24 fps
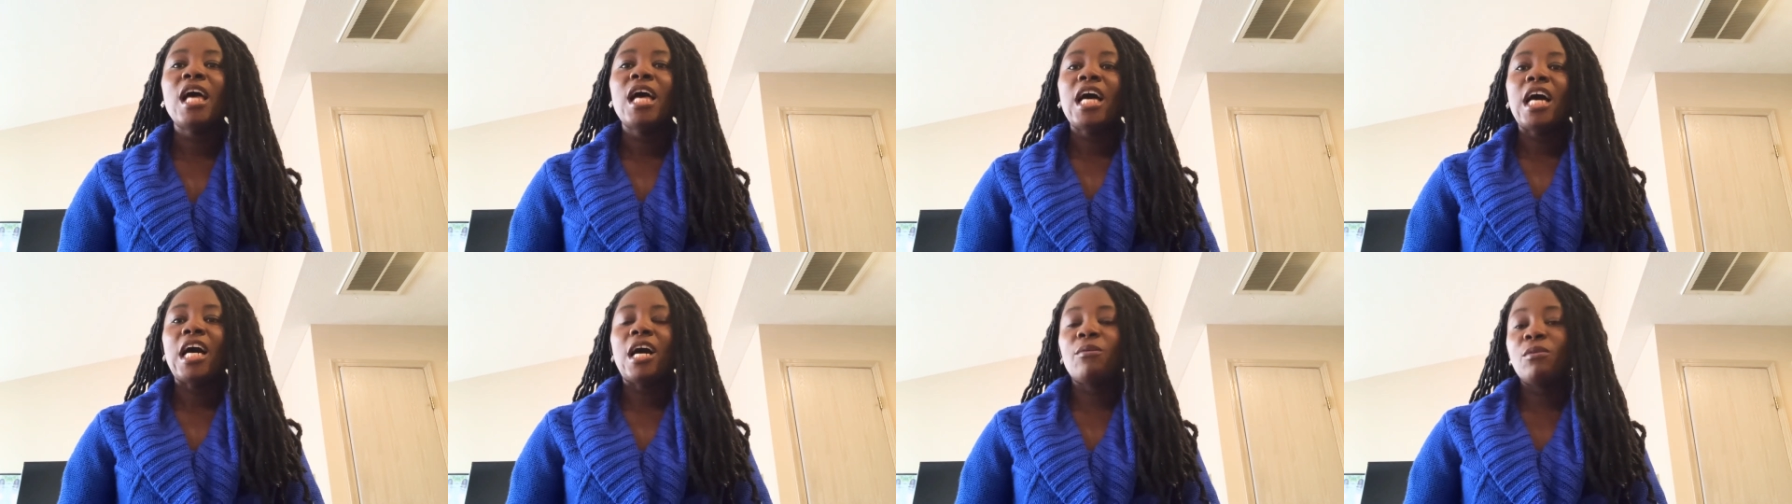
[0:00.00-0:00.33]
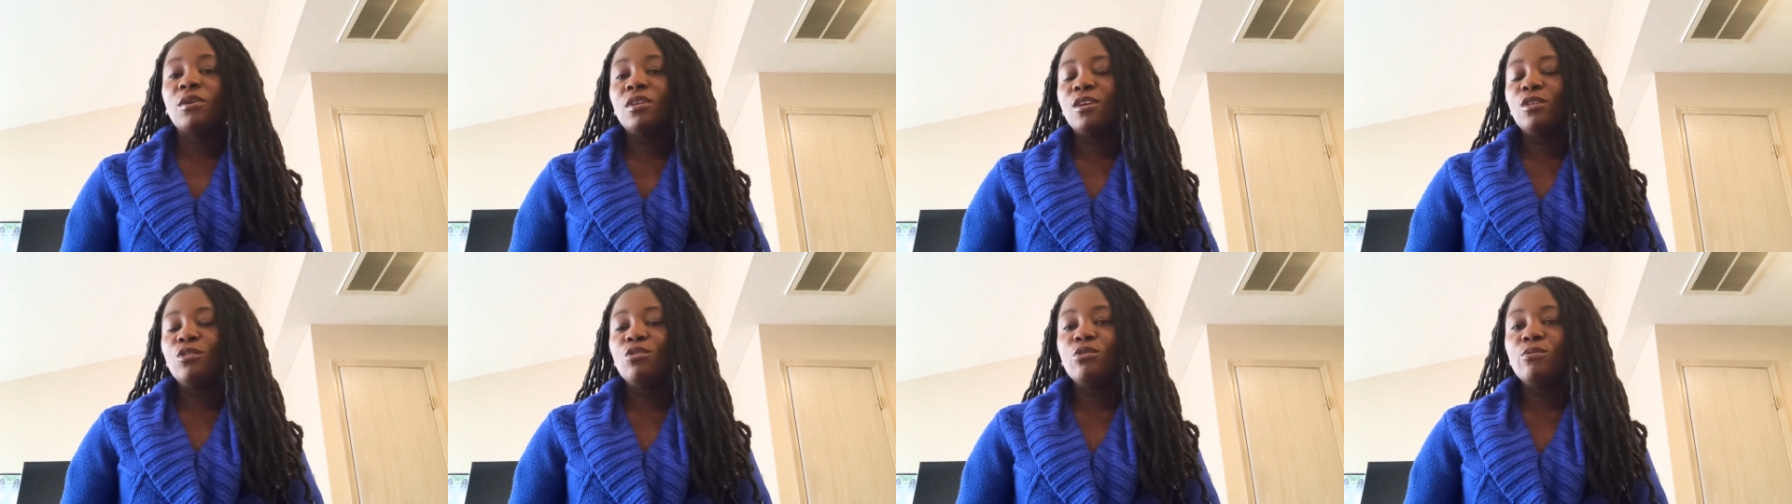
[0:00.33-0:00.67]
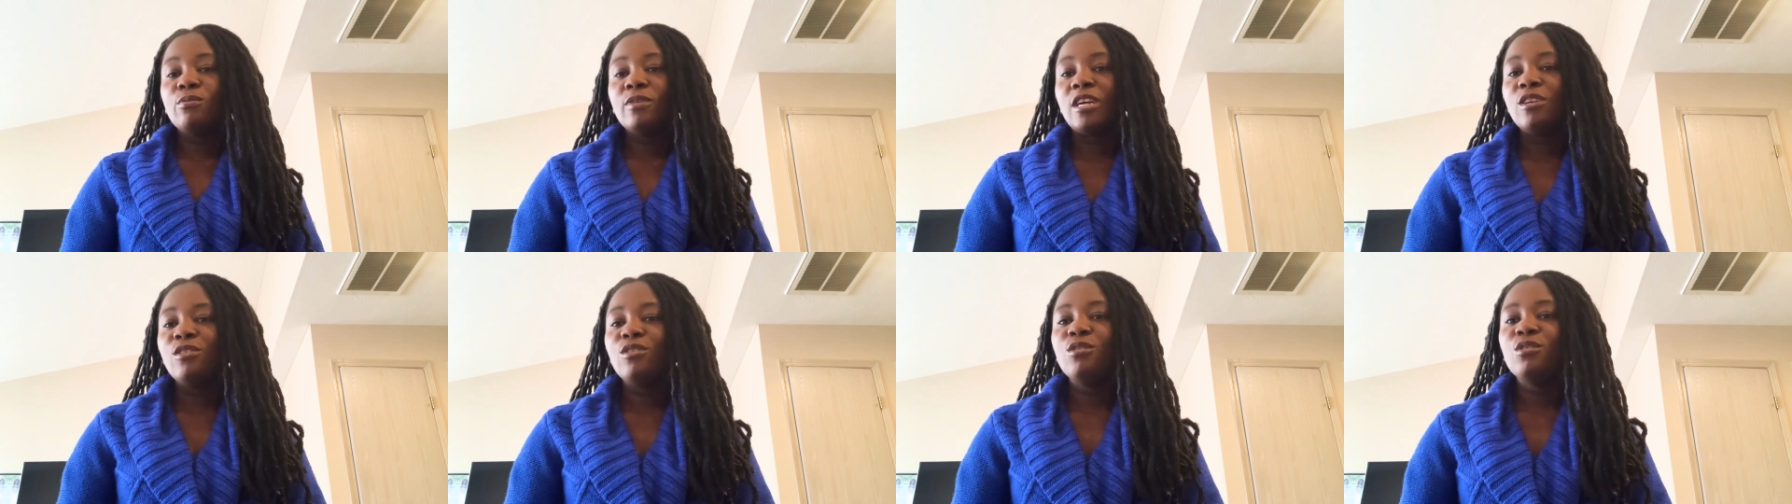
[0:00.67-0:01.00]
I want to do
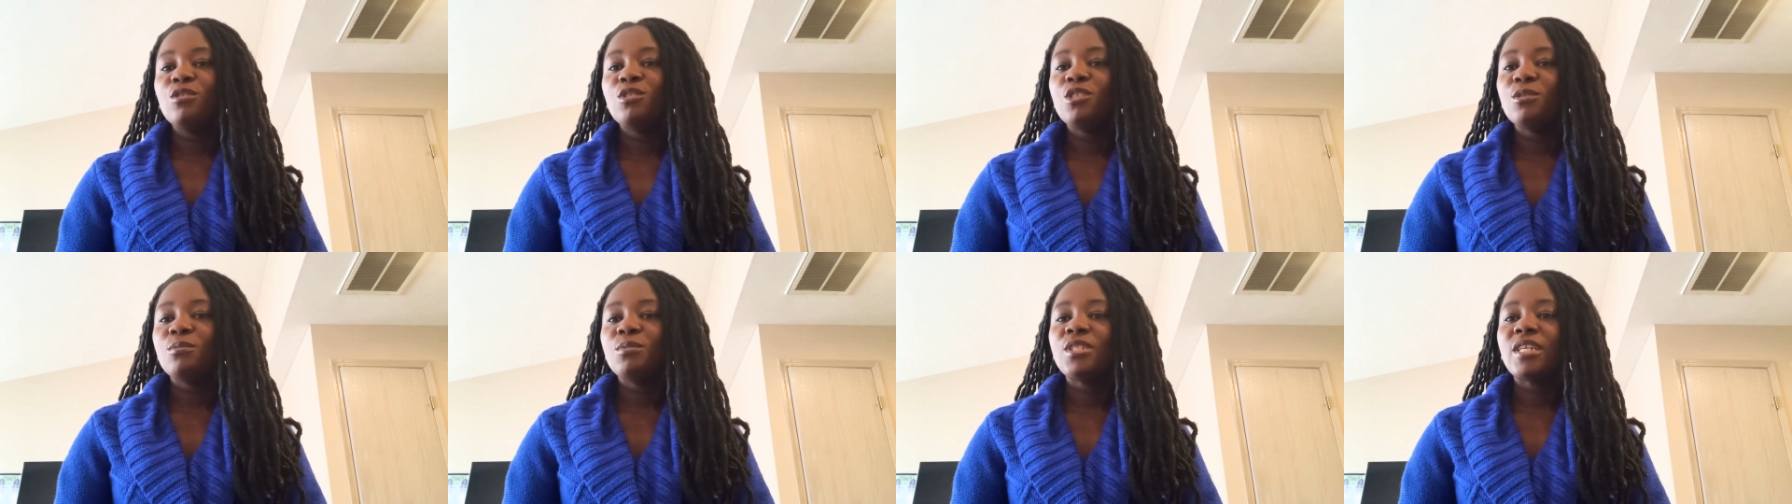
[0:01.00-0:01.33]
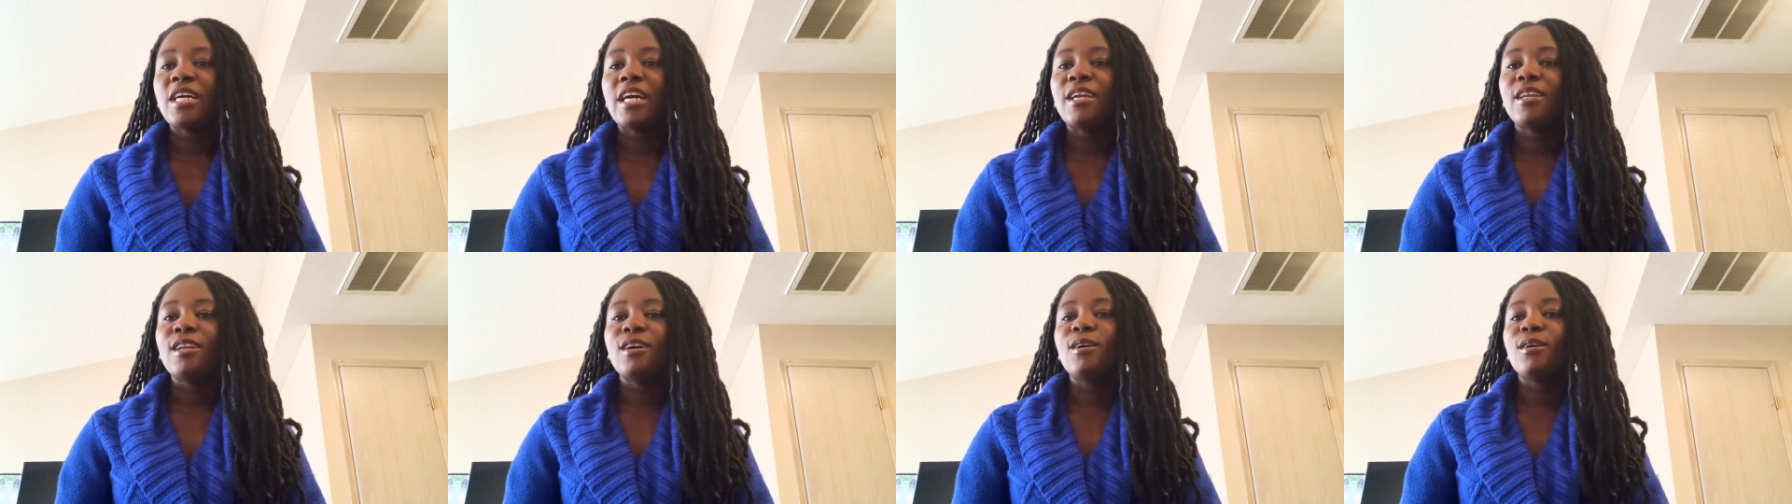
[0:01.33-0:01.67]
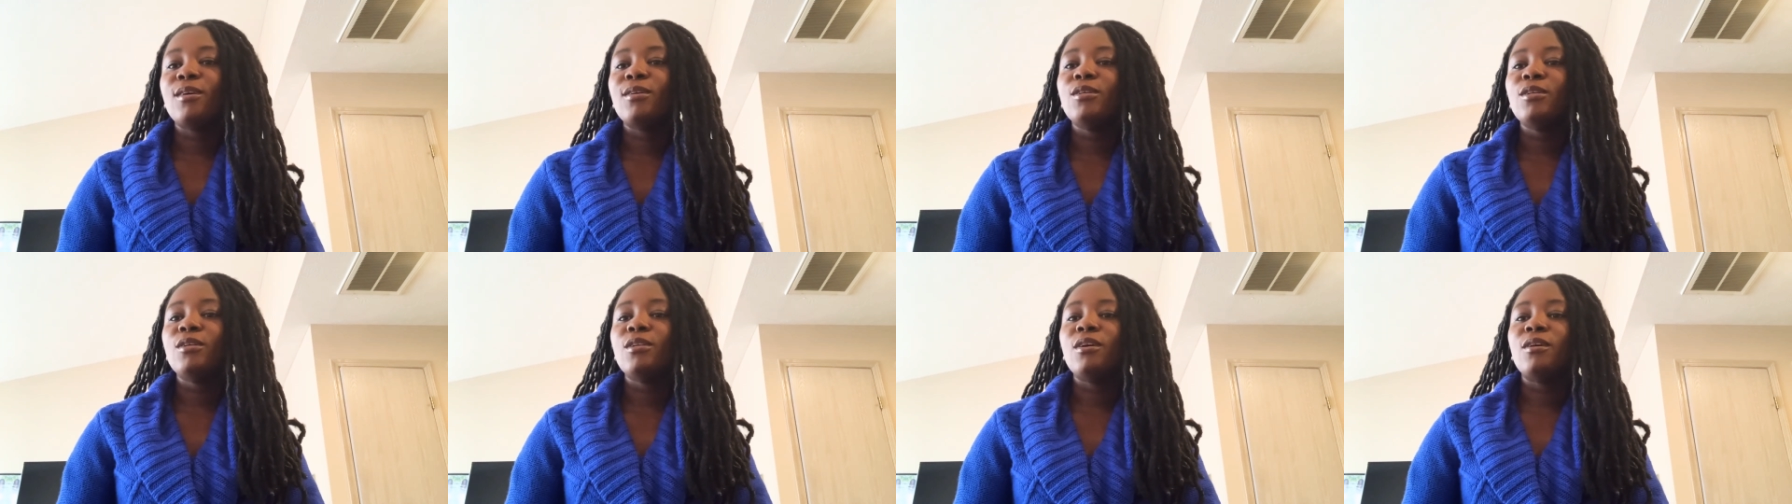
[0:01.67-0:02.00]
a YouTube
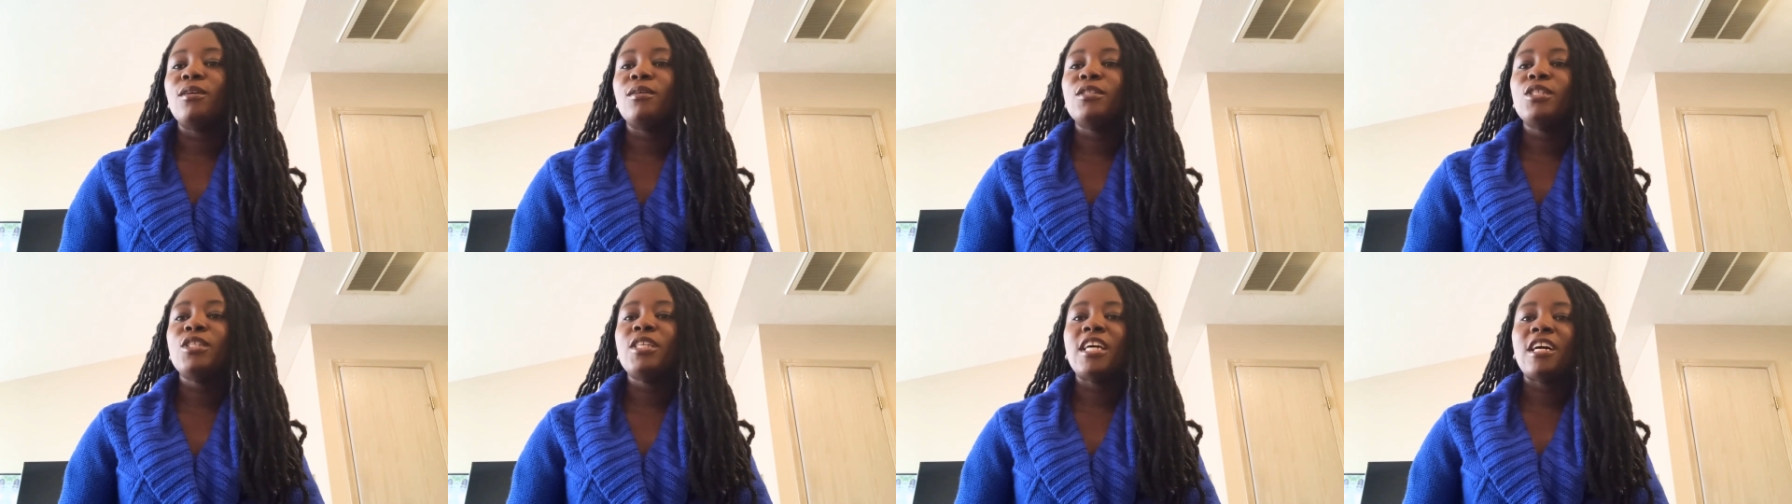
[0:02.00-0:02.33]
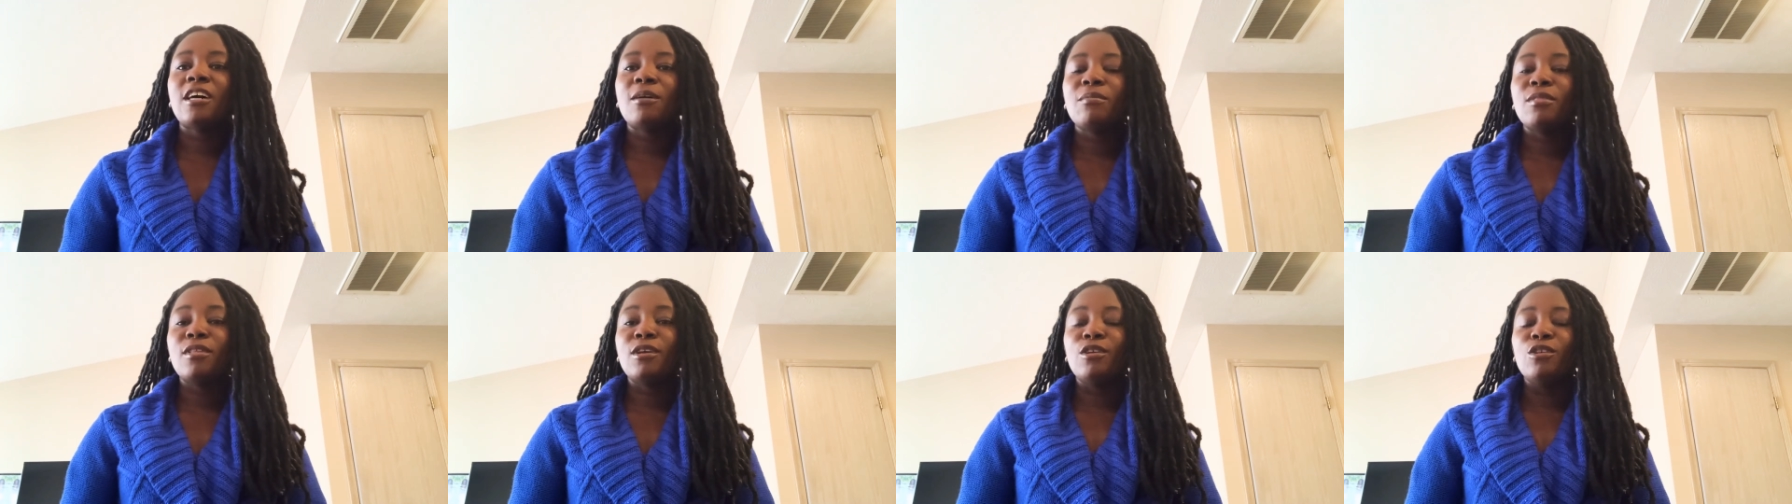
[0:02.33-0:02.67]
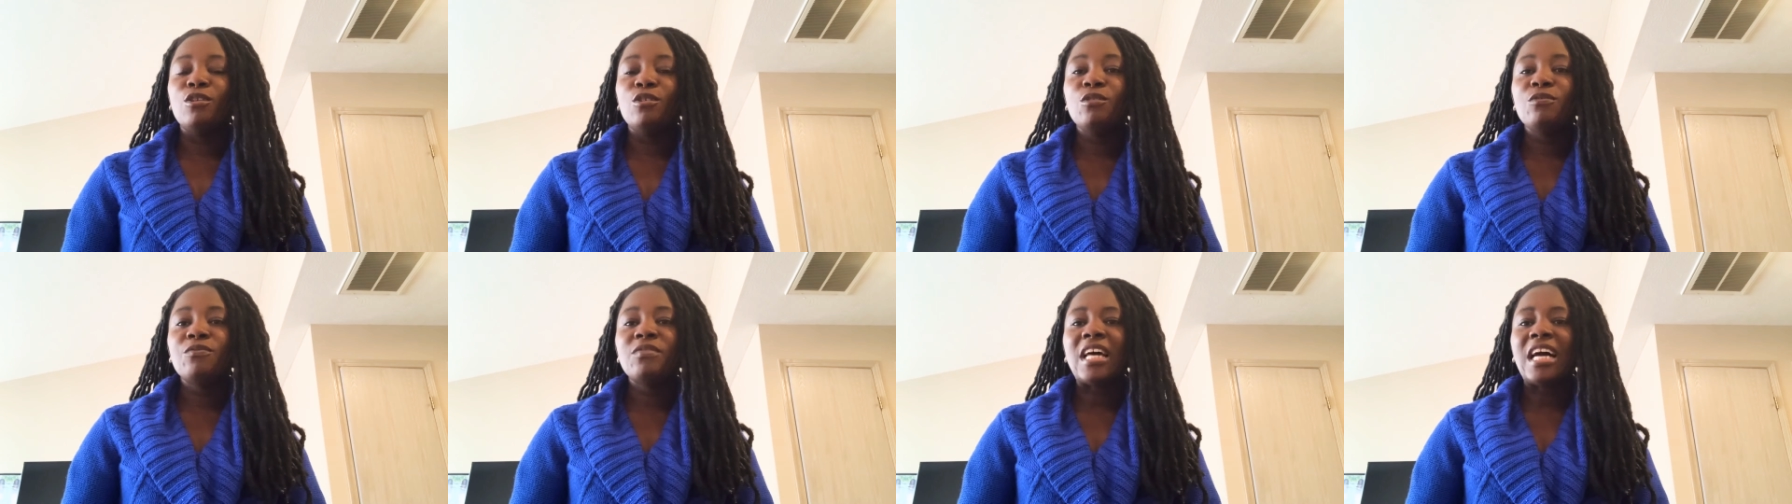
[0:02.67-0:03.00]
channel, you know, to help the youth.